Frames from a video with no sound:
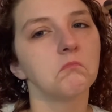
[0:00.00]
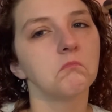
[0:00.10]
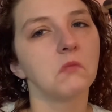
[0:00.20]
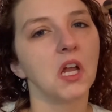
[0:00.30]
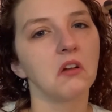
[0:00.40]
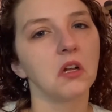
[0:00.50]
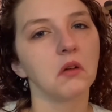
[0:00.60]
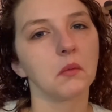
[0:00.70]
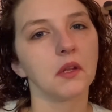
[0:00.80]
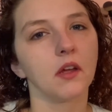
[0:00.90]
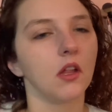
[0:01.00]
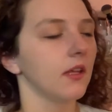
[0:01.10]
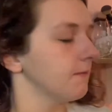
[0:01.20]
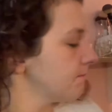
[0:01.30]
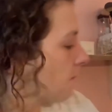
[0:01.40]
I don't know what I'm going to call it.
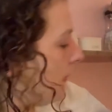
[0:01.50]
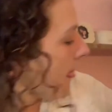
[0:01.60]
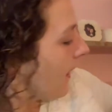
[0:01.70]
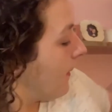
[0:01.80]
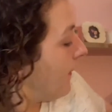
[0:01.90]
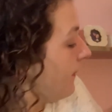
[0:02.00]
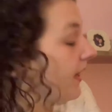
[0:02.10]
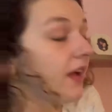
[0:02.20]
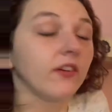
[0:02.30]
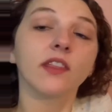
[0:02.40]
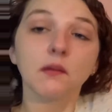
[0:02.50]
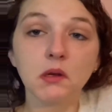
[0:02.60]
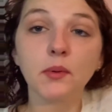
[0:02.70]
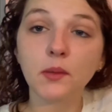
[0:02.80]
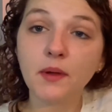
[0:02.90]
But everything I'm going to
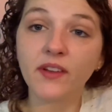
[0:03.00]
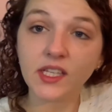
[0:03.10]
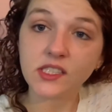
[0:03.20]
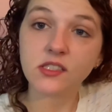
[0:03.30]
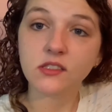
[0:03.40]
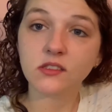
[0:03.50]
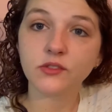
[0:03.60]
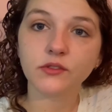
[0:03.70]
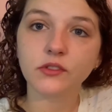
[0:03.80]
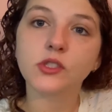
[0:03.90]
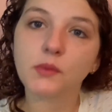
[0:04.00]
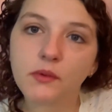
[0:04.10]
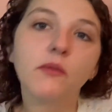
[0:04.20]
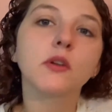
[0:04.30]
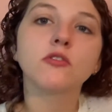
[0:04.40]
put on my face is going
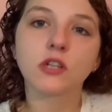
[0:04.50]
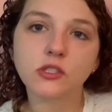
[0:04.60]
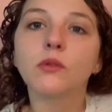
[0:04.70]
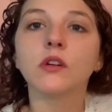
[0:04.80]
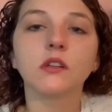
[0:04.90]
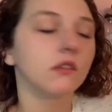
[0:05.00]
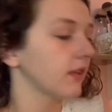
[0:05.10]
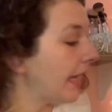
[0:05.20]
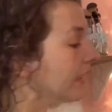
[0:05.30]
from the drugstore, okay?